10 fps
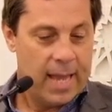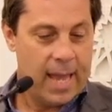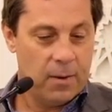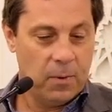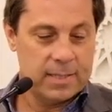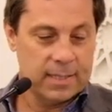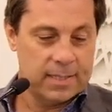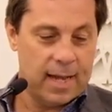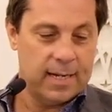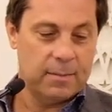And what's
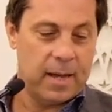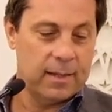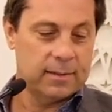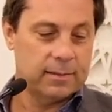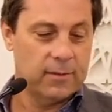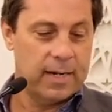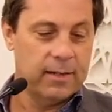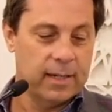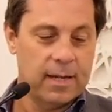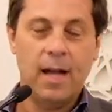exciting about right
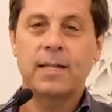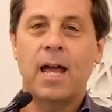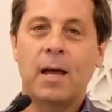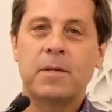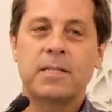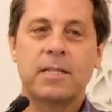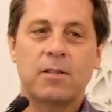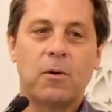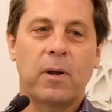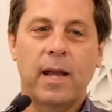here in Kantab, it's
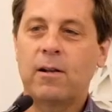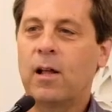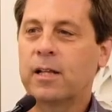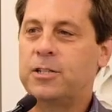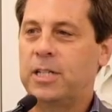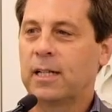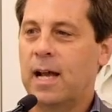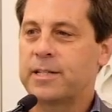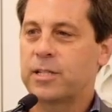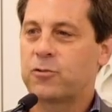on what I call a
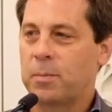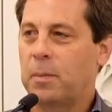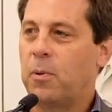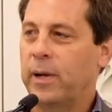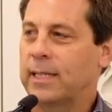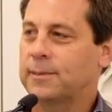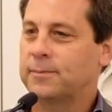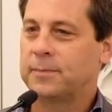geologic triple point.